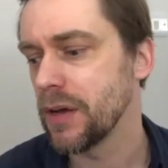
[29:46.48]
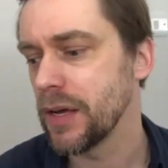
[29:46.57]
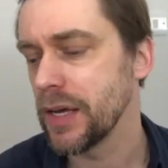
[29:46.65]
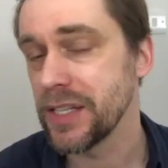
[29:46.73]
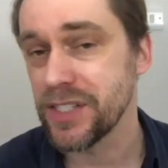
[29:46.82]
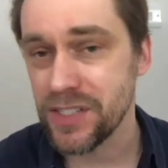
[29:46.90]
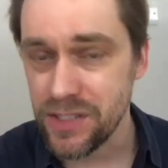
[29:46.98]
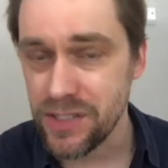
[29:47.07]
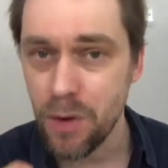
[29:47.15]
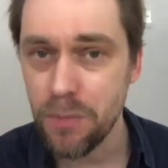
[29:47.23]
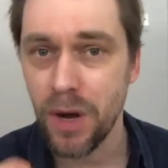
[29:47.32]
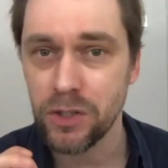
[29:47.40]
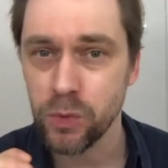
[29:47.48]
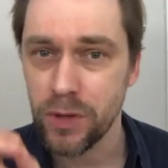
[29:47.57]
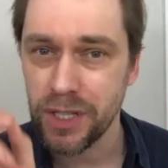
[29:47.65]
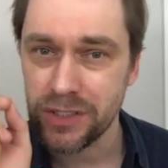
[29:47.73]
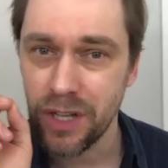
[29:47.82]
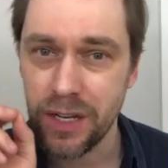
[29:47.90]
is so much one of
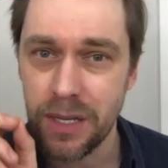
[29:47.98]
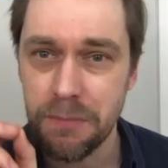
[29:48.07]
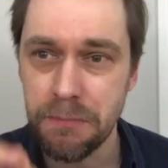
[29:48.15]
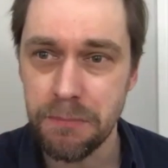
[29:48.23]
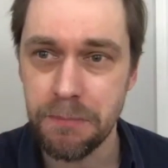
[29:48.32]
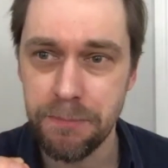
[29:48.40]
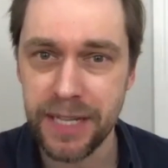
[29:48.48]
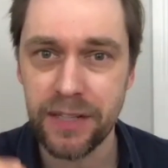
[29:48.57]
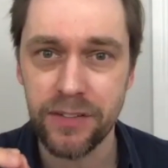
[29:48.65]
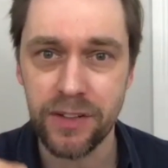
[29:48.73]
the tiny beats